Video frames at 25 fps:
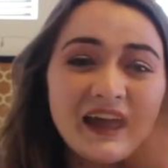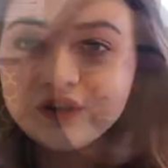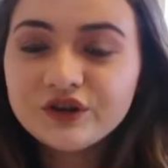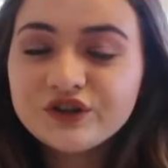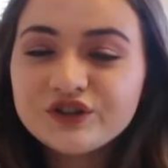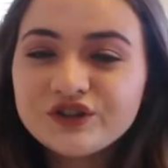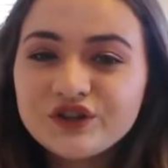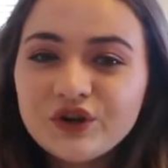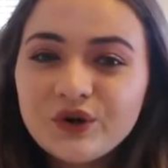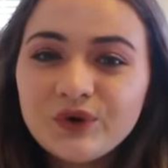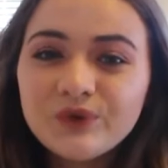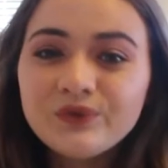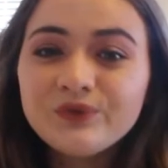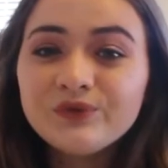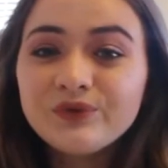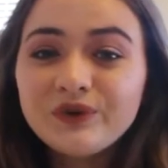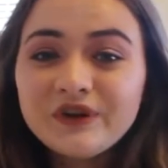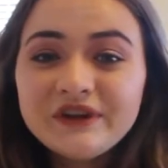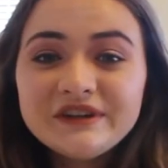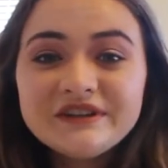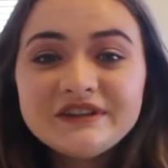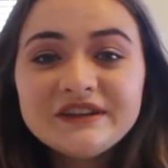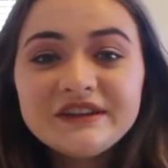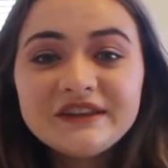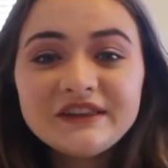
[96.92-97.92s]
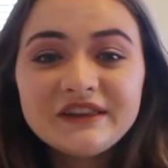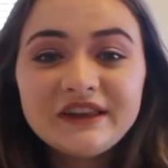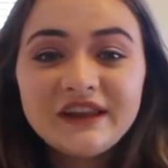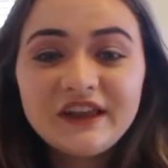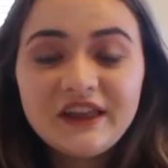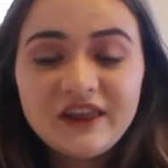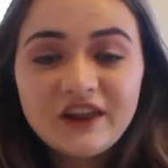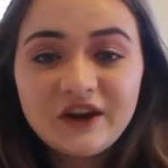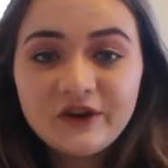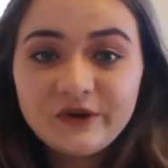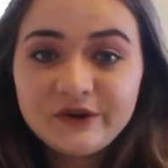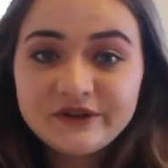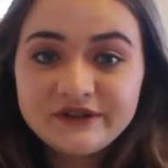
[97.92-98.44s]
So recently
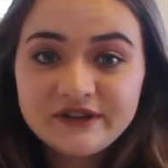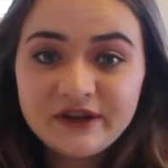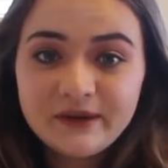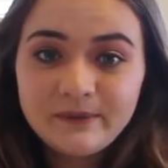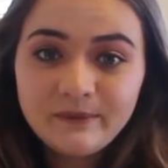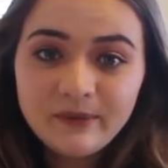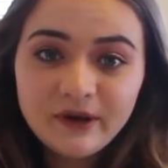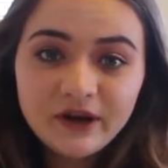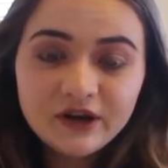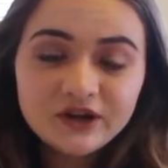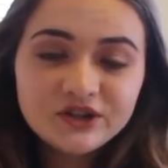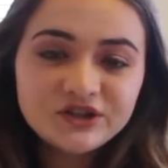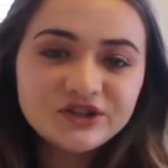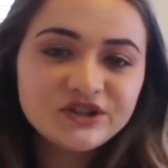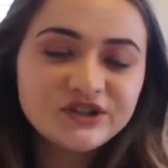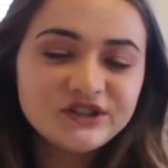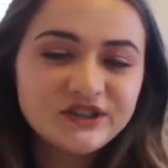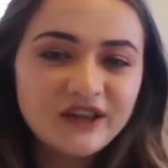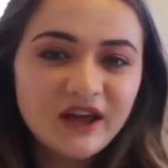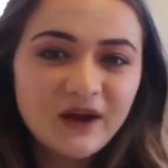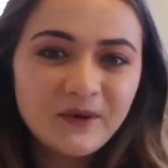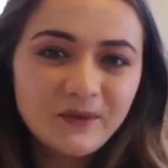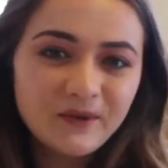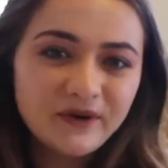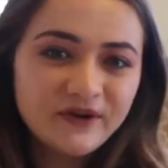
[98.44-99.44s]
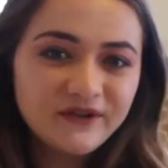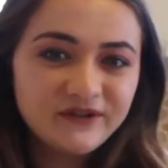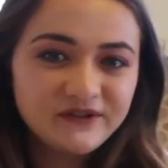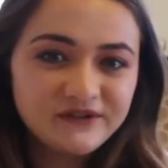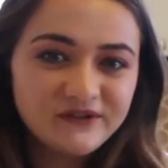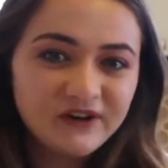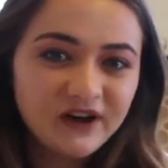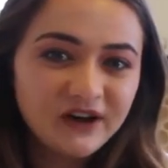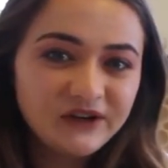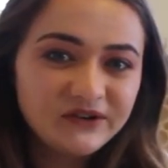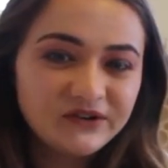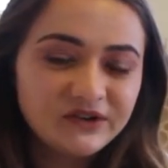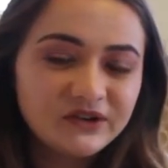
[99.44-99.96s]
there was a picture that went
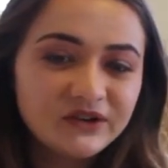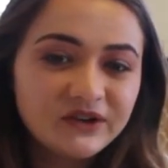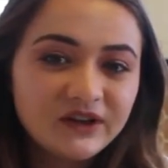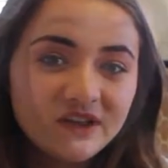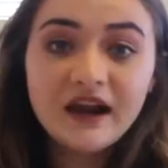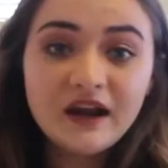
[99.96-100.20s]
viral,